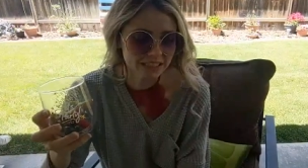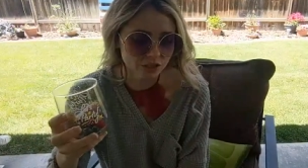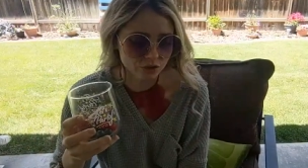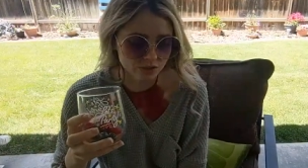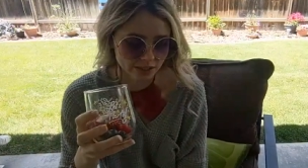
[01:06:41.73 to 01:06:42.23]

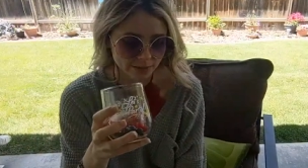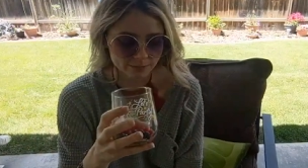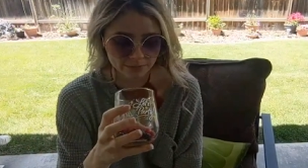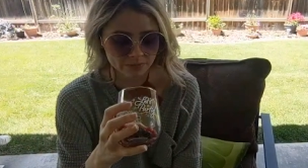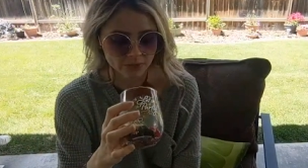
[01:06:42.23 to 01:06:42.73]
That's
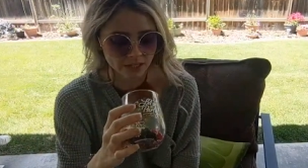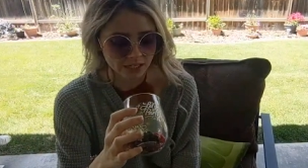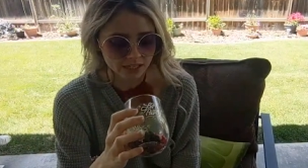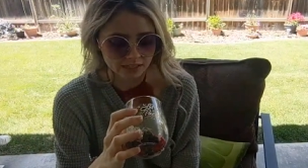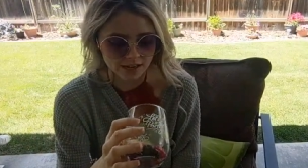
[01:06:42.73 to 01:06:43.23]
interesting.
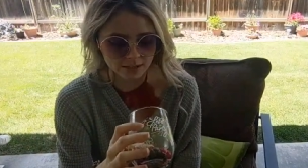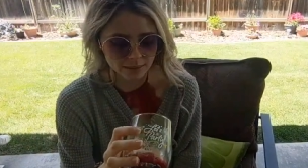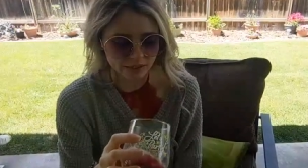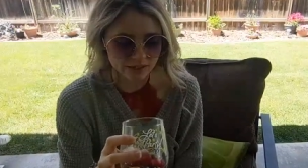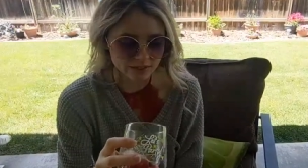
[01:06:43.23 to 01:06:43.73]

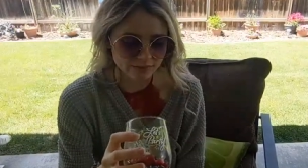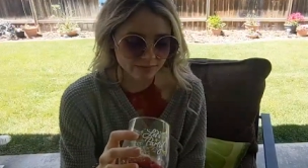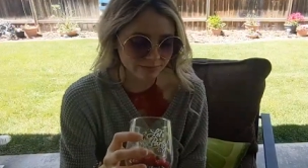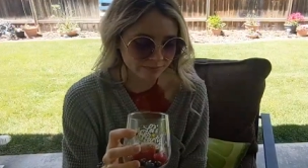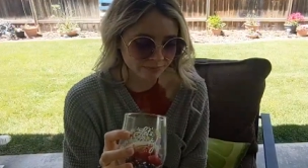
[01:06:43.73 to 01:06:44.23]
Nice berries?